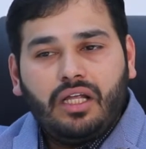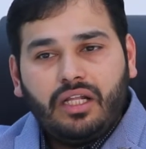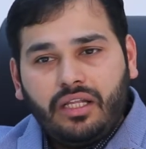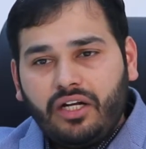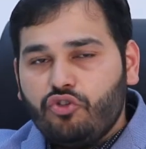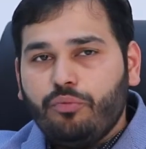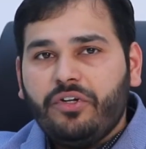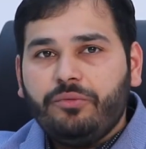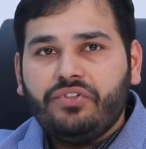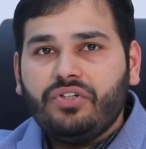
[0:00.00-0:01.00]
That super
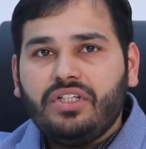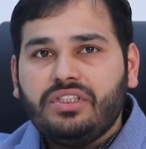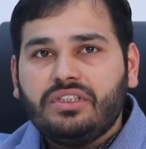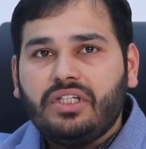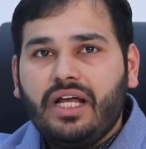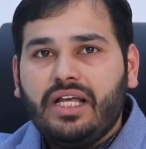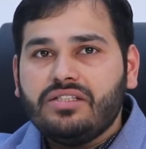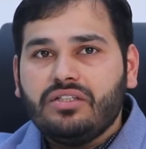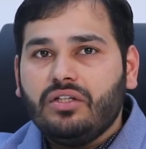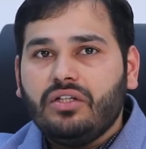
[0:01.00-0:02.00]
specialist
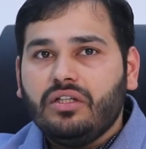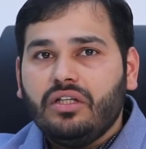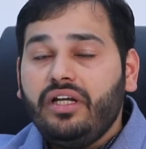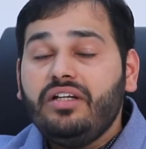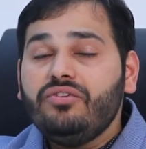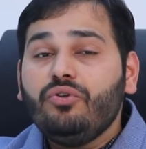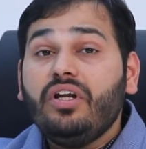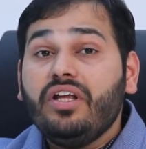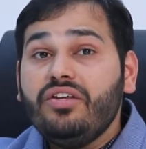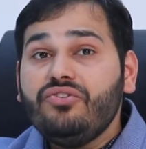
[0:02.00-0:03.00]
it is not
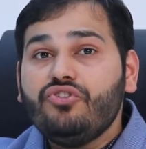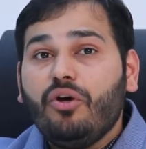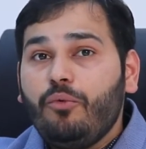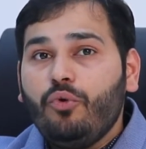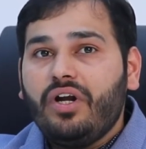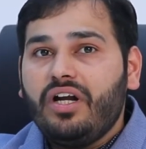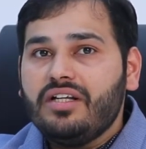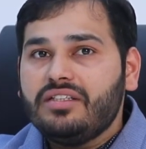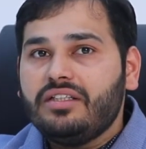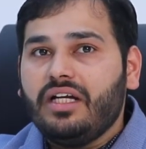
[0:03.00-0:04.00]
his job to
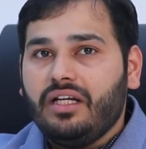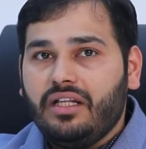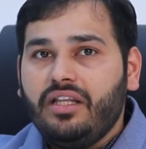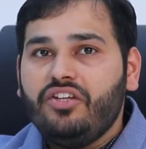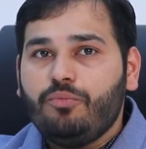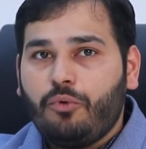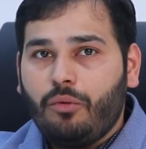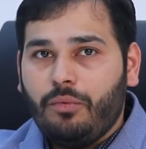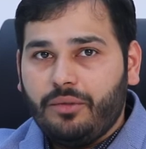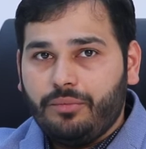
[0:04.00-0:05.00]
understand these
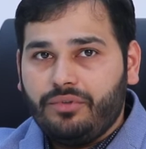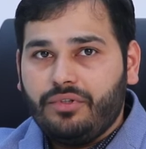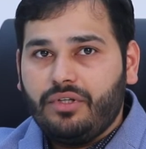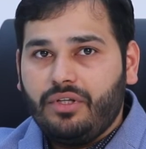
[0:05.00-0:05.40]
problems.